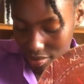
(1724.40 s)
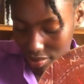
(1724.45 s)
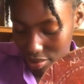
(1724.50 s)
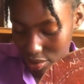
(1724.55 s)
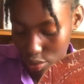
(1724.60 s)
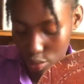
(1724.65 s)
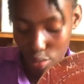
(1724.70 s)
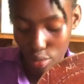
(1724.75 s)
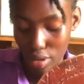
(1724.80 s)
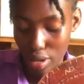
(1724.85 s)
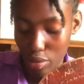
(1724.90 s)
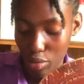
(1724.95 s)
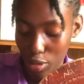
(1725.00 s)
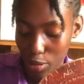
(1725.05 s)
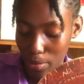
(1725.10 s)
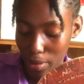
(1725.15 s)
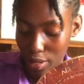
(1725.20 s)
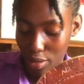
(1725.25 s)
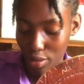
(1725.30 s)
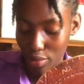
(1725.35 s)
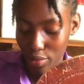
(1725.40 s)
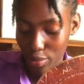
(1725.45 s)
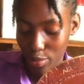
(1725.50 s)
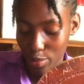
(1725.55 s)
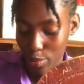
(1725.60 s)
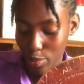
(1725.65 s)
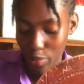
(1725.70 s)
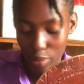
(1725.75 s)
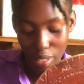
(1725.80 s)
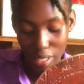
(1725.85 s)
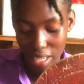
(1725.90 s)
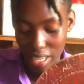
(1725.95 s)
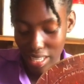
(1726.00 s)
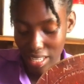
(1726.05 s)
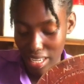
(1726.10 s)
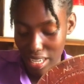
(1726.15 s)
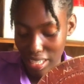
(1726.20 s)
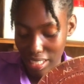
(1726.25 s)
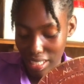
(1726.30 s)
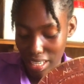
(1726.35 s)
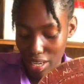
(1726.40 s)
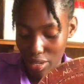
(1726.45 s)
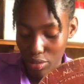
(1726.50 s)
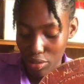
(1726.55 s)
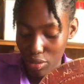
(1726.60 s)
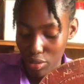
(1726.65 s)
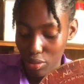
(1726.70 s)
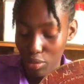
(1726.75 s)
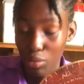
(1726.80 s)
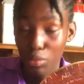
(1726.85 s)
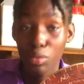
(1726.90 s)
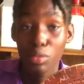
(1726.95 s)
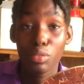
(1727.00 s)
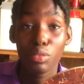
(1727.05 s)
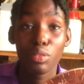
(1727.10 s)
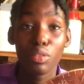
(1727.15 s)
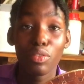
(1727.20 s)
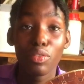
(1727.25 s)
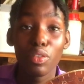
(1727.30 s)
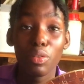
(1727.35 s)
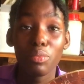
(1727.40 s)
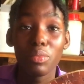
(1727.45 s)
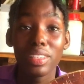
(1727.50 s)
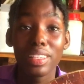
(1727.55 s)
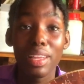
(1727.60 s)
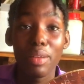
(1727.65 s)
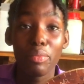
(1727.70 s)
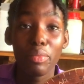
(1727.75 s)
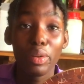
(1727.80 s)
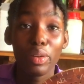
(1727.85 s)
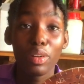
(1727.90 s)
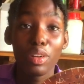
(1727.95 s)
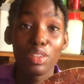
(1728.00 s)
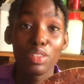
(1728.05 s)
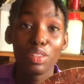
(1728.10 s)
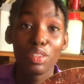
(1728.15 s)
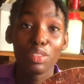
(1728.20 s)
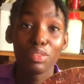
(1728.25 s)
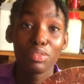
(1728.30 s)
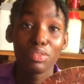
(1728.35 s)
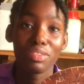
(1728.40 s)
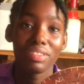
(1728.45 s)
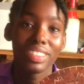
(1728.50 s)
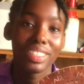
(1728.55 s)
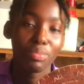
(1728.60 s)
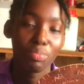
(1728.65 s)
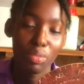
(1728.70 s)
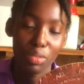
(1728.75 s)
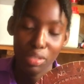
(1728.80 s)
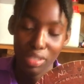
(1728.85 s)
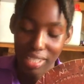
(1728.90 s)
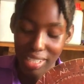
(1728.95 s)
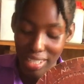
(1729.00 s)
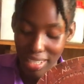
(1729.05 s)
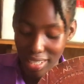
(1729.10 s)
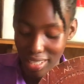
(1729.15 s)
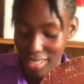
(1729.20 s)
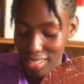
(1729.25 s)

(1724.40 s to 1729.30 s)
No, I was part of the people saying that I do not want to go for midterm because of the project.